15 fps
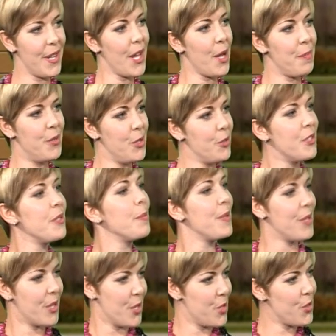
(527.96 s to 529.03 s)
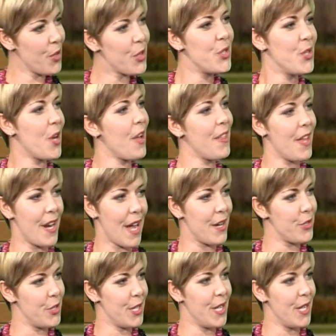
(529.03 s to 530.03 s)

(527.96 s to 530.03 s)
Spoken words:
help do some of the construction on that Ash